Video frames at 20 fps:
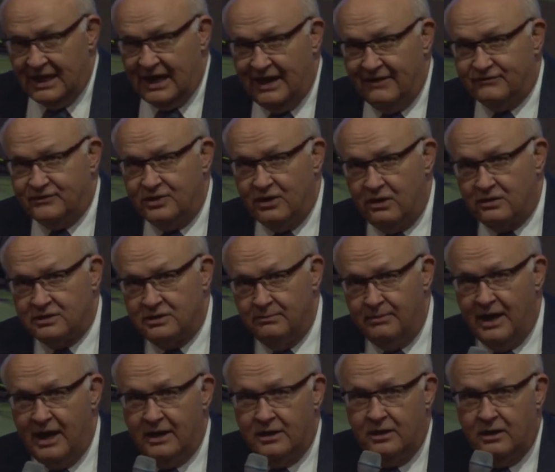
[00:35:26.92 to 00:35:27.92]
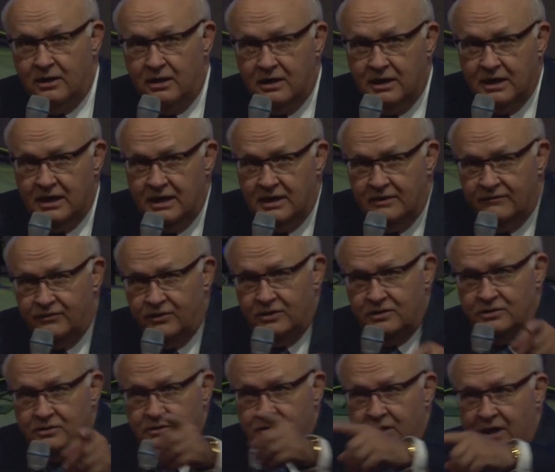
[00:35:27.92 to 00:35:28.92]
I've talked about her, and if you're
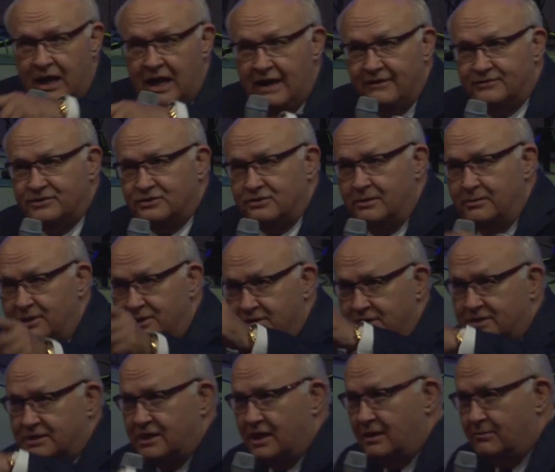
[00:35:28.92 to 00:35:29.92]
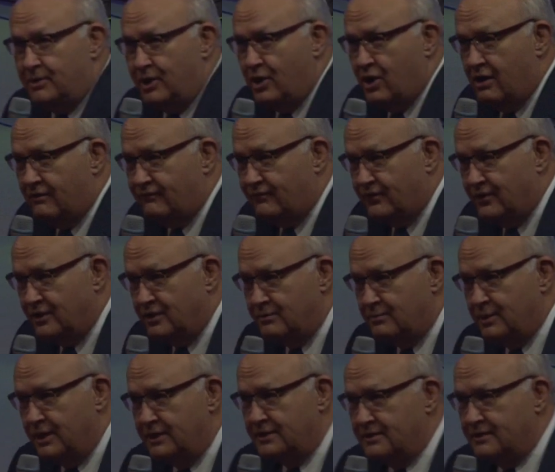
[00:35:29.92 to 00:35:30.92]
doing live streaming, just cut me off for a little
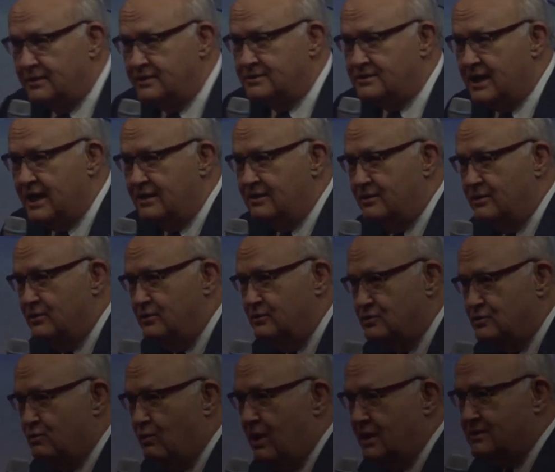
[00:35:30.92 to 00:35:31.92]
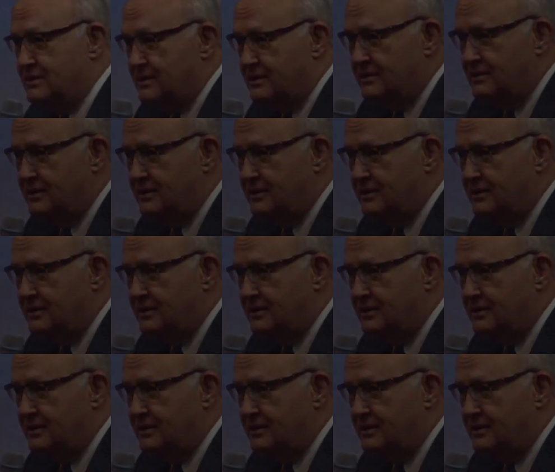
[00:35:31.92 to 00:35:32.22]
bit because I don't know who's watching